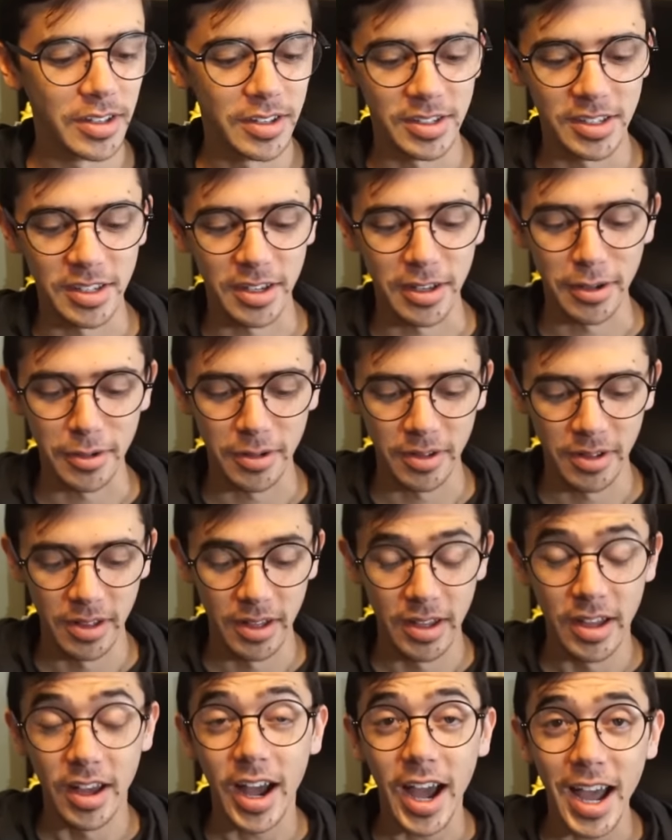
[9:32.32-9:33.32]
So
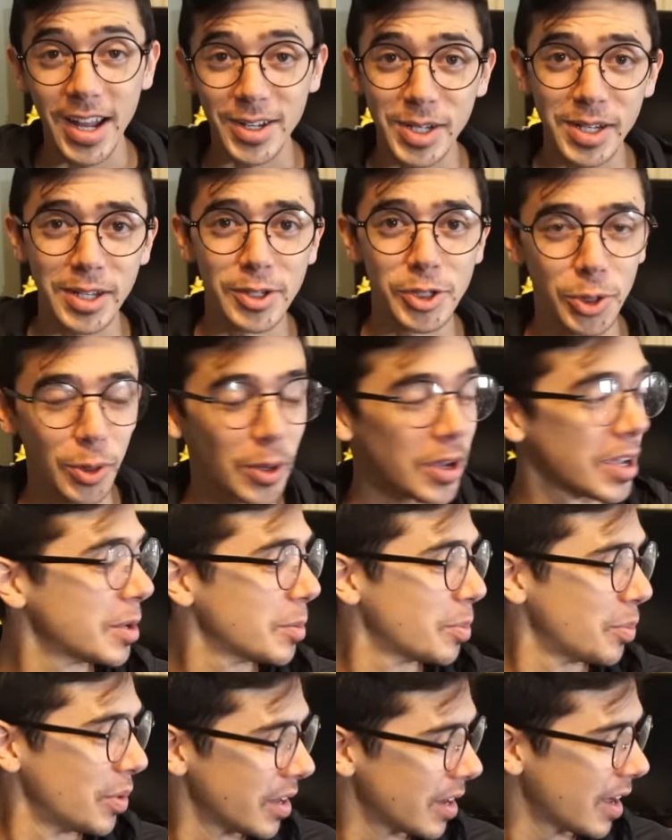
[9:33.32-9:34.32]
I did enjoy
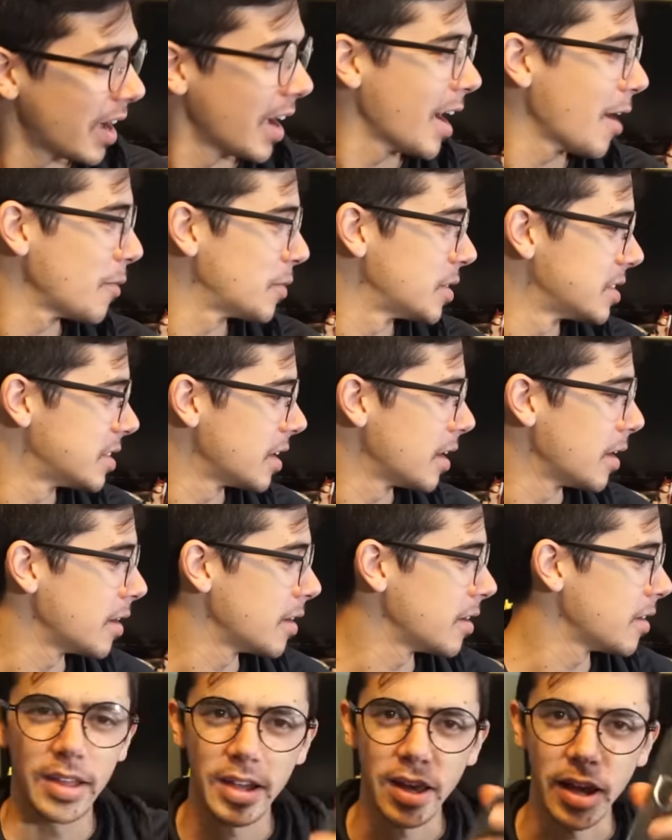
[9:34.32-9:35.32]
it, but I have to
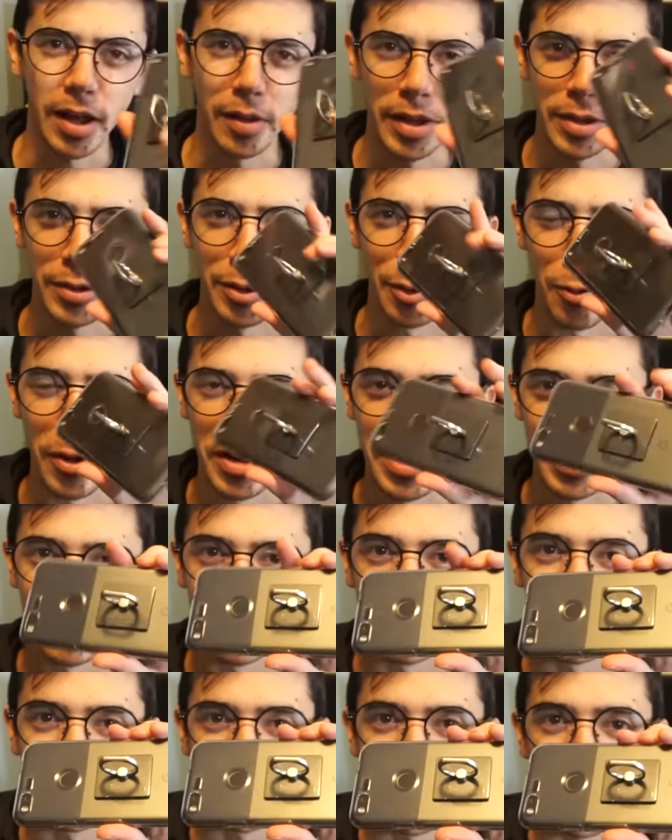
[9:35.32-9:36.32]
say I like the
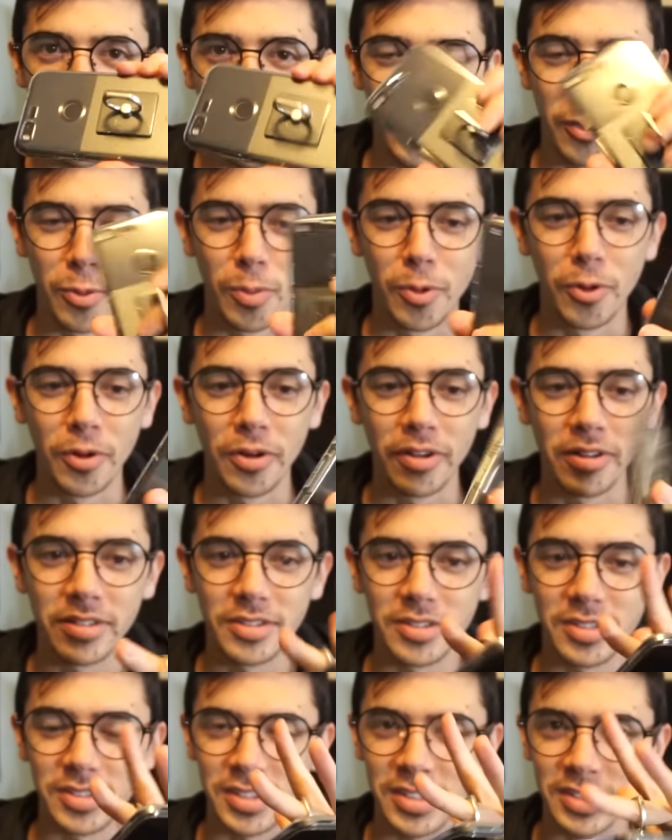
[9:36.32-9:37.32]
ring a little more
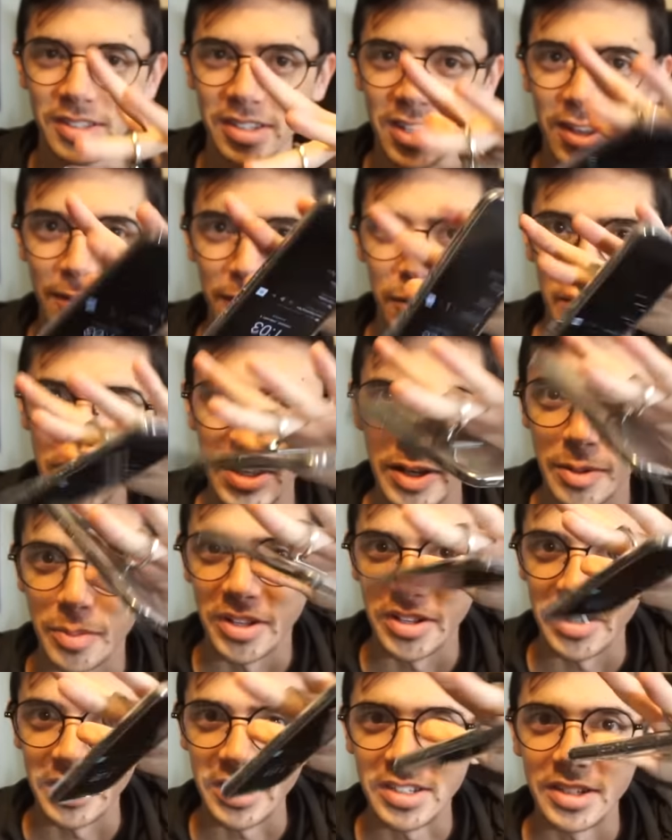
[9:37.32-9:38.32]
since it gives me the
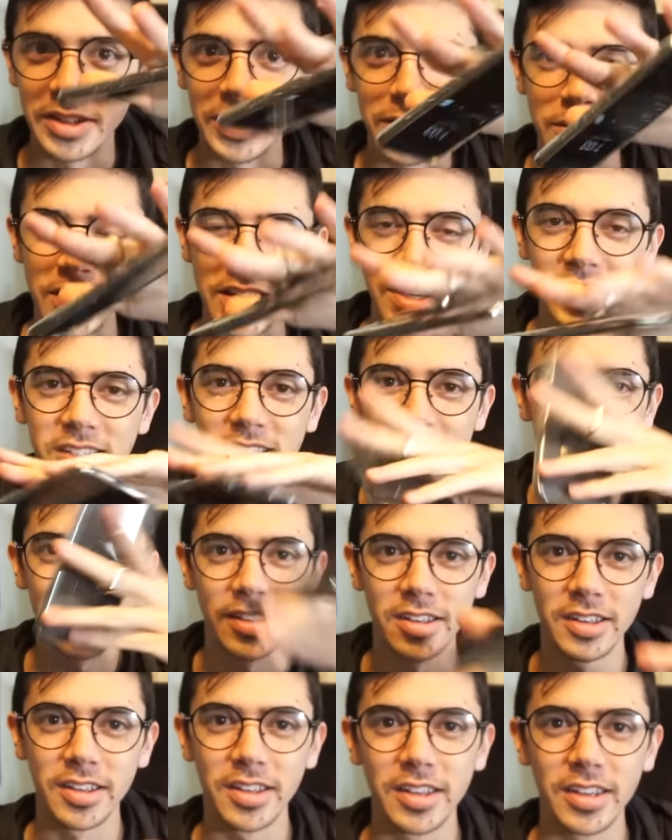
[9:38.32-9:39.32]
ability to do this
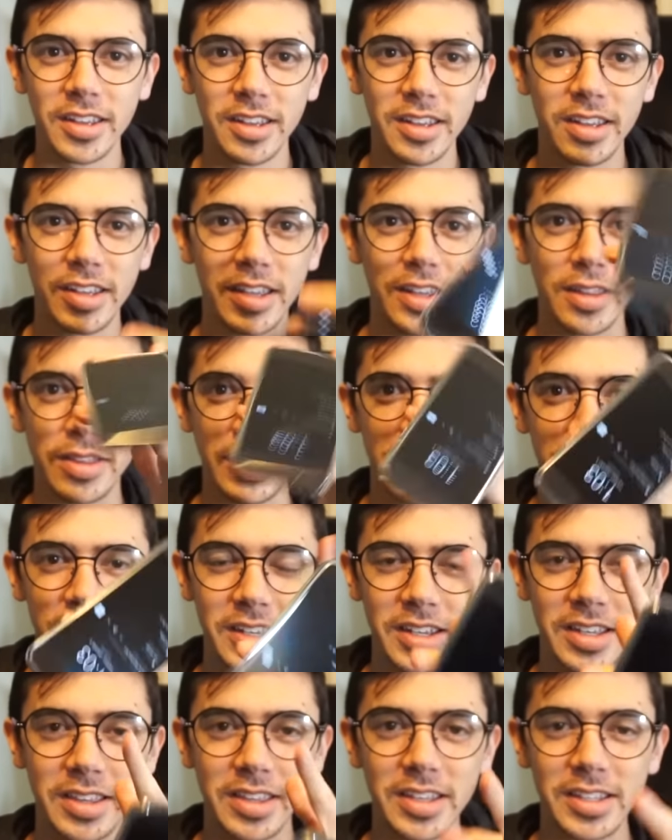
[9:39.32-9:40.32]
and things
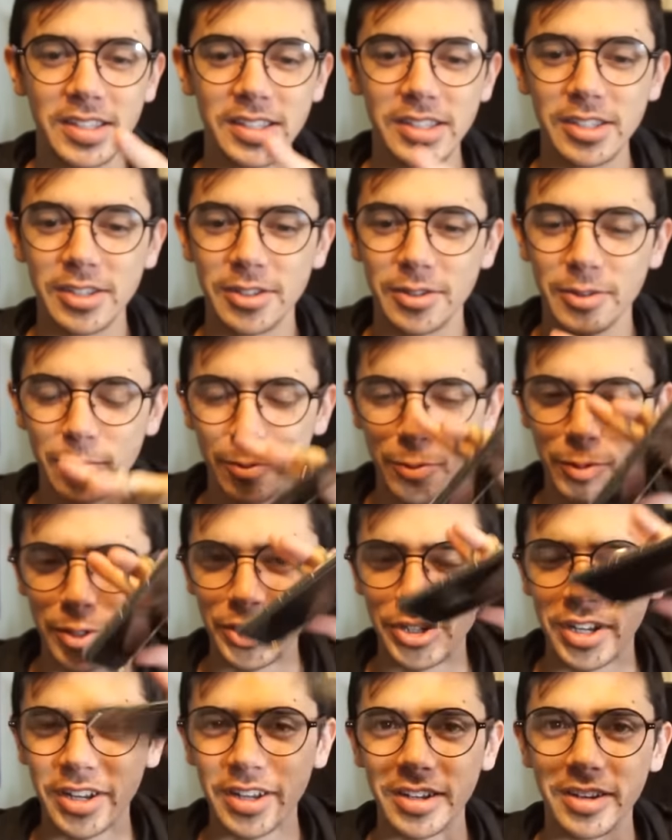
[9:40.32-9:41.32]
like this,
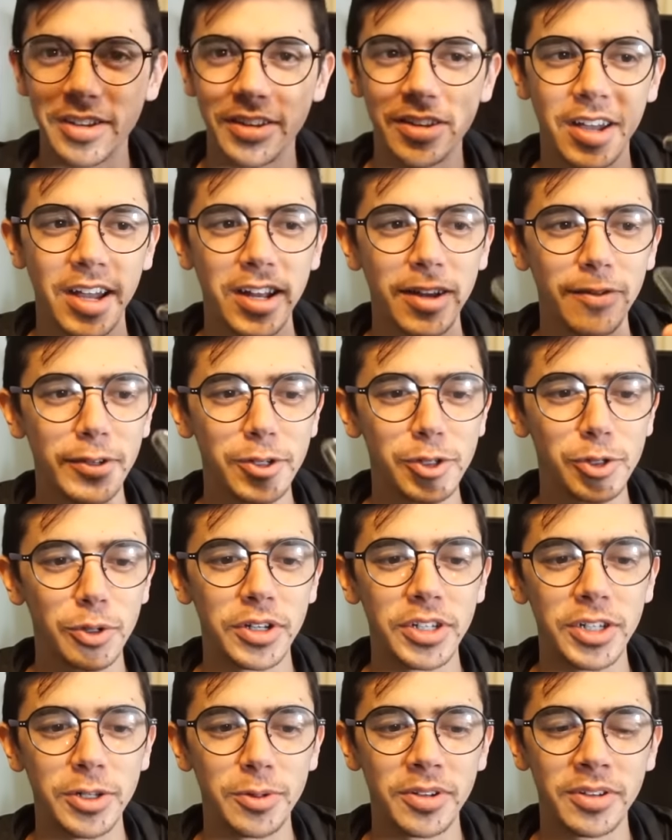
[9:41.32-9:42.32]
which I kind of
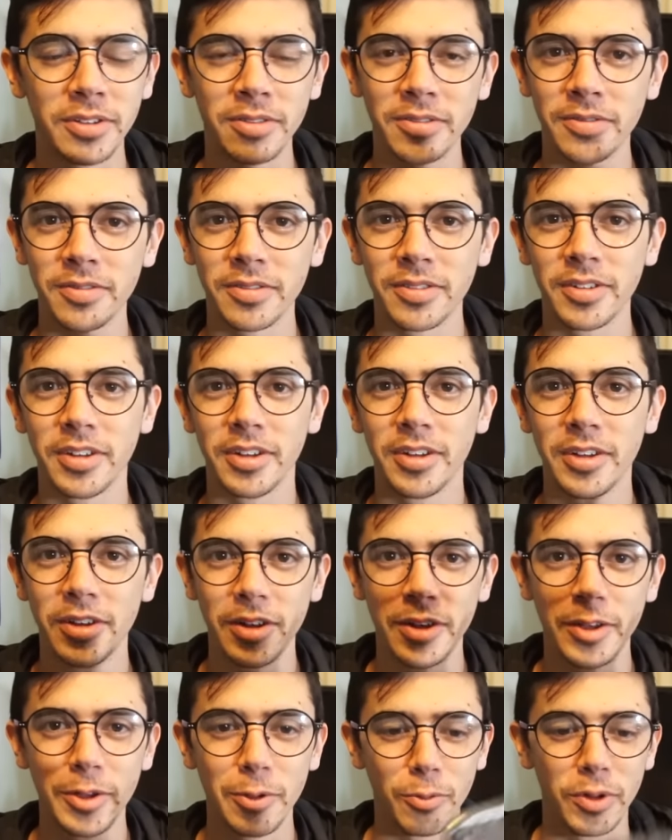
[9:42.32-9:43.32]
enjoy doing
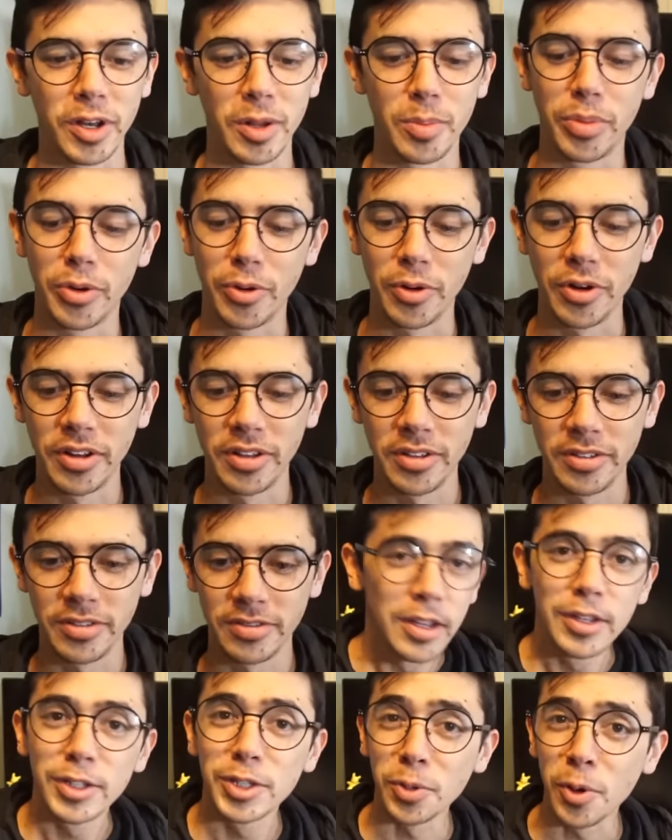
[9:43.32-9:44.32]
when I'm bored.
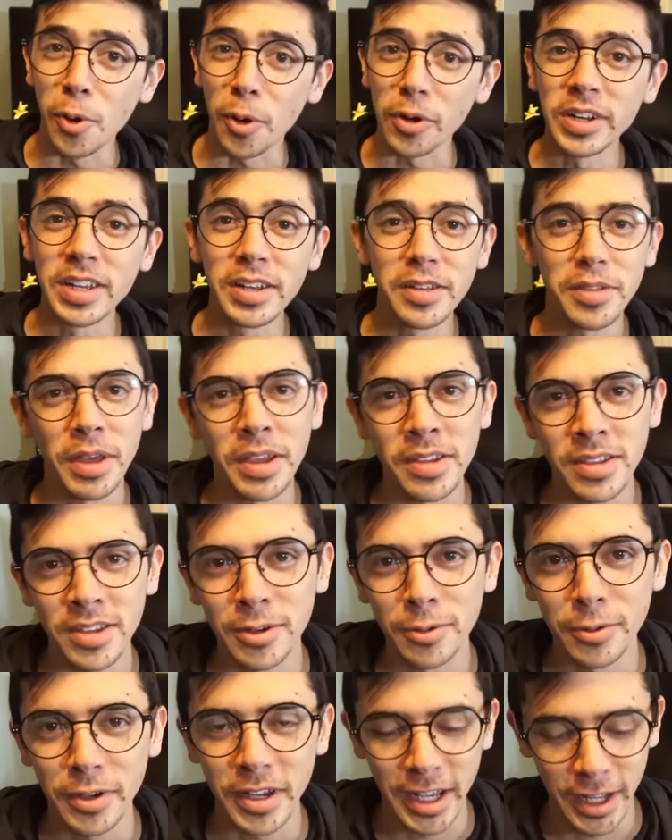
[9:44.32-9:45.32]
So Courtney, thank
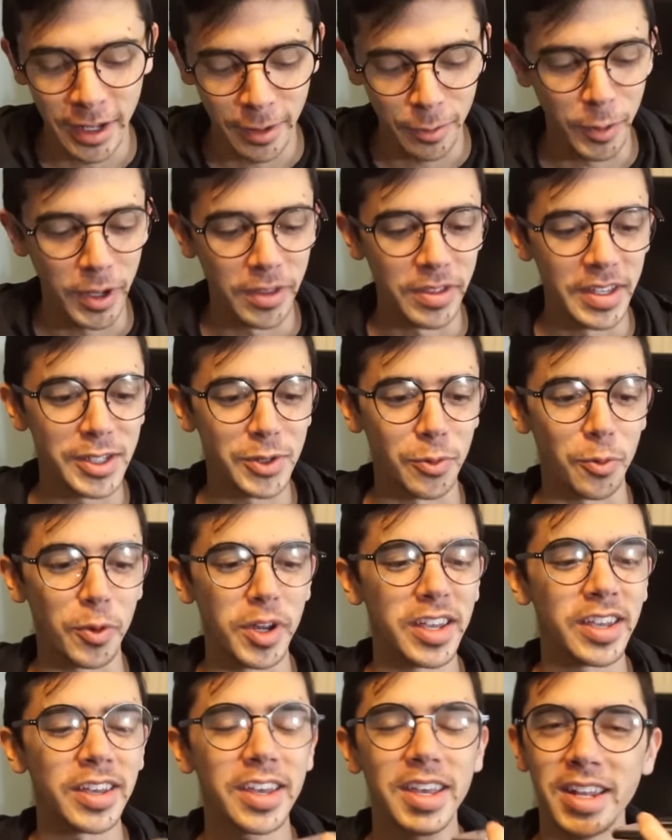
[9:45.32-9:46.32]
you, and when this
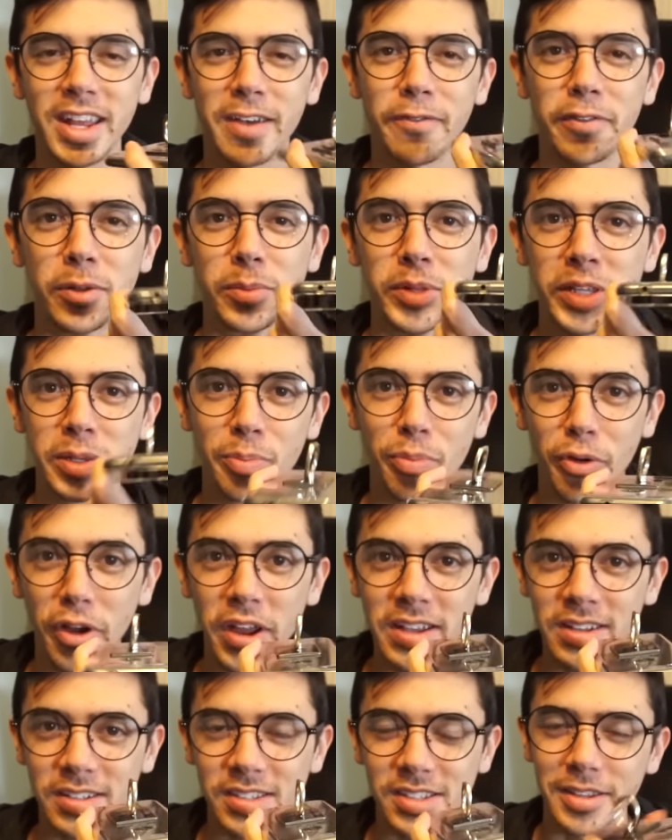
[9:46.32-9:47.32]
ring inevitably
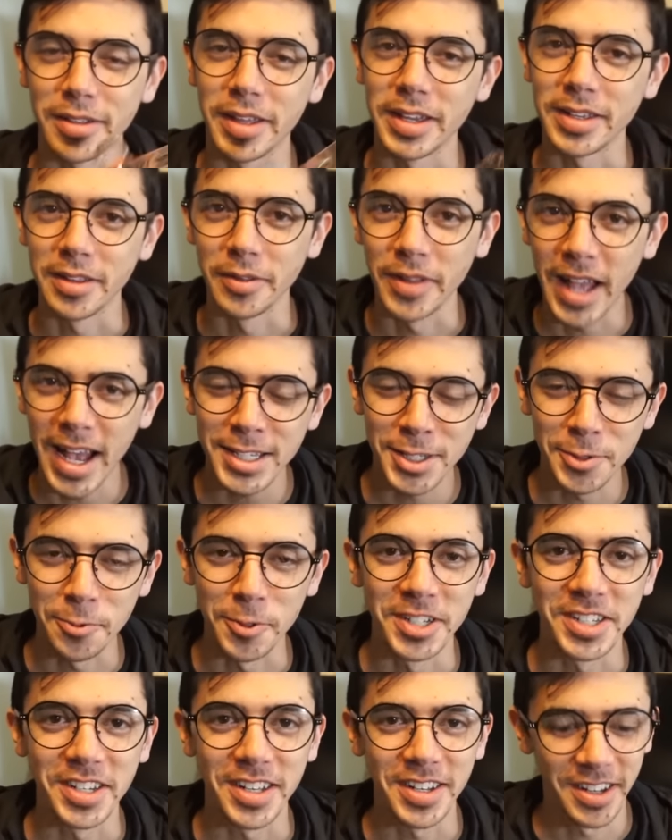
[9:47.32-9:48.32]
breaks, like the last
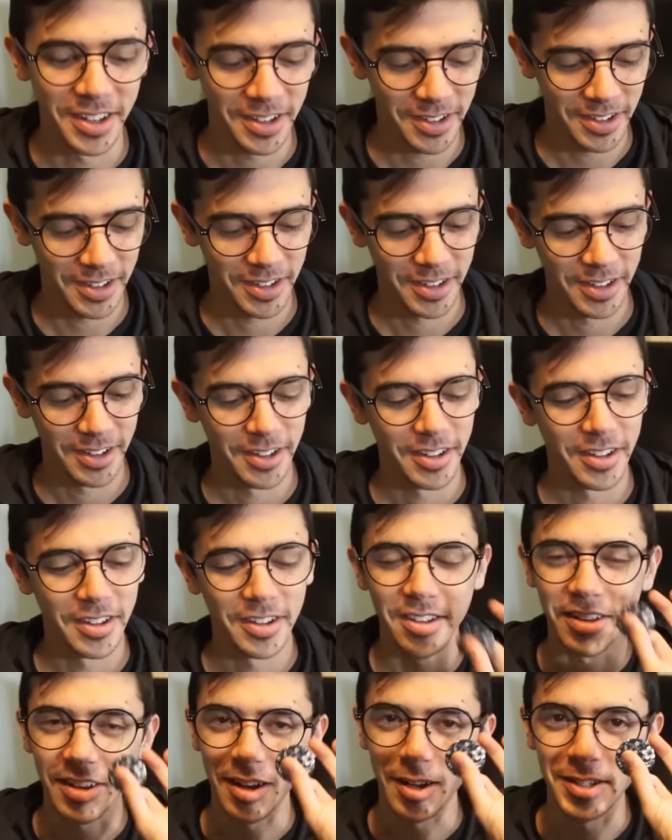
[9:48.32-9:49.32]
one did,
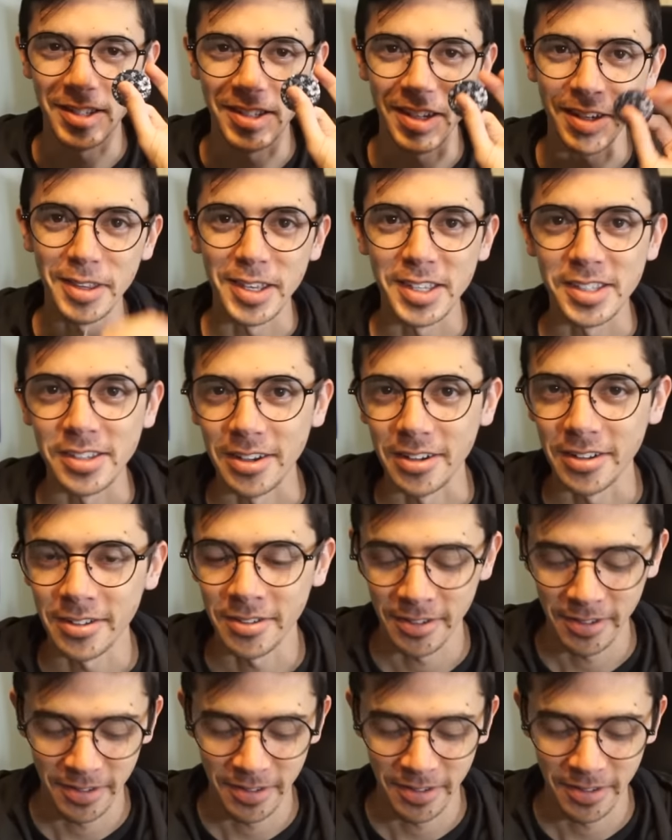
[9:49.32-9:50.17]
I'll stick this on.